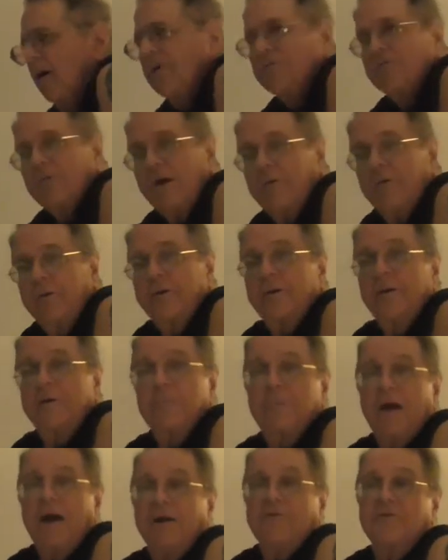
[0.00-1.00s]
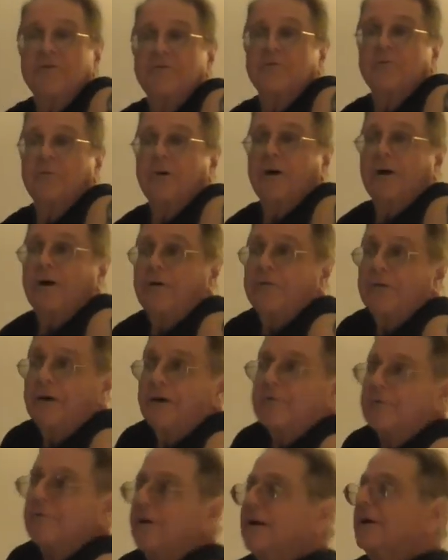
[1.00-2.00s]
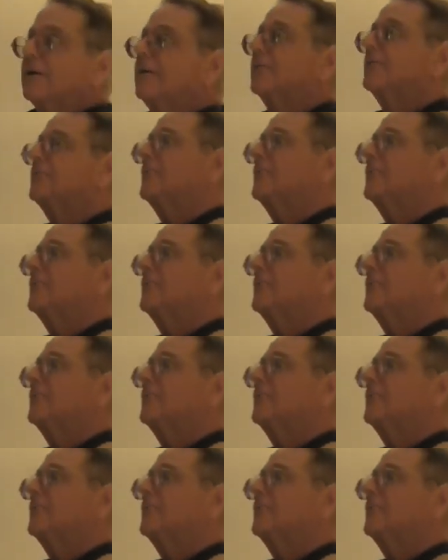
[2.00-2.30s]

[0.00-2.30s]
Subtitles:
Oh, that's right. We did matins as well. Right.